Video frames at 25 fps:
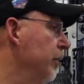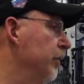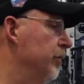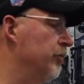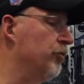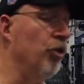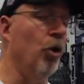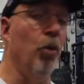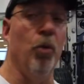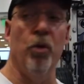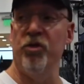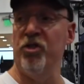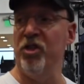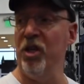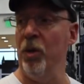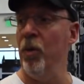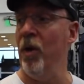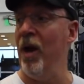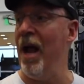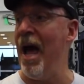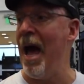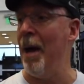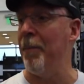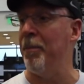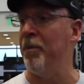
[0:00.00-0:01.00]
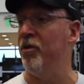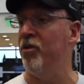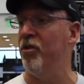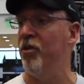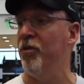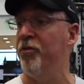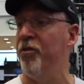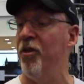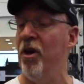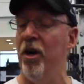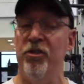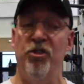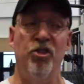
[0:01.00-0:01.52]
so we'll see what happens
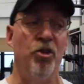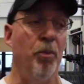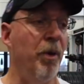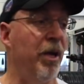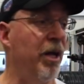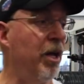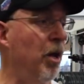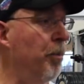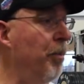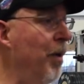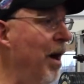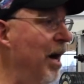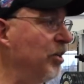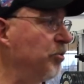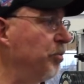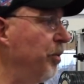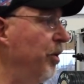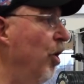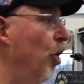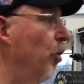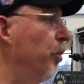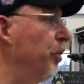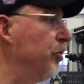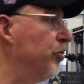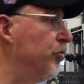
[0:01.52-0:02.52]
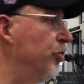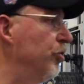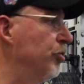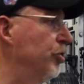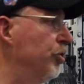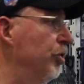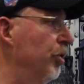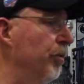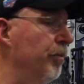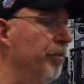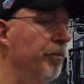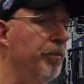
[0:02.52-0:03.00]
if somebody could possibly help us this year.